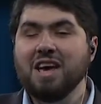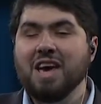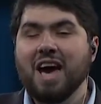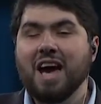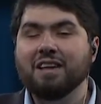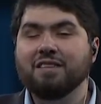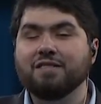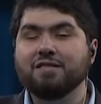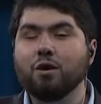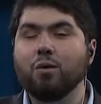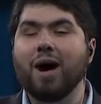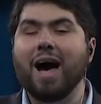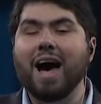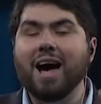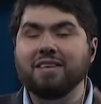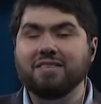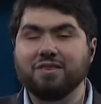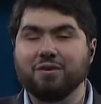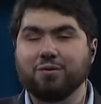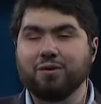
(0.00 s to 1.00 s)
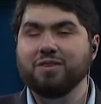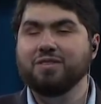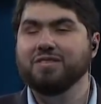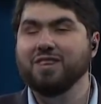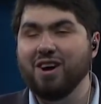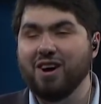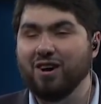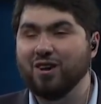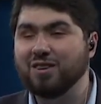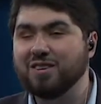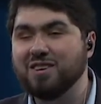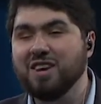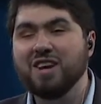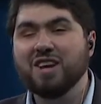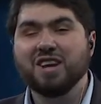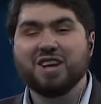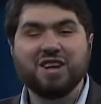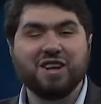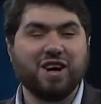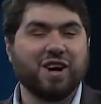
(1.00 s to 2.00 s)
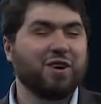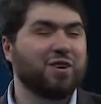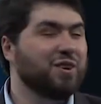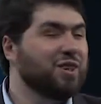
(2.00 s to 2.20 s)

And so as a result, you know,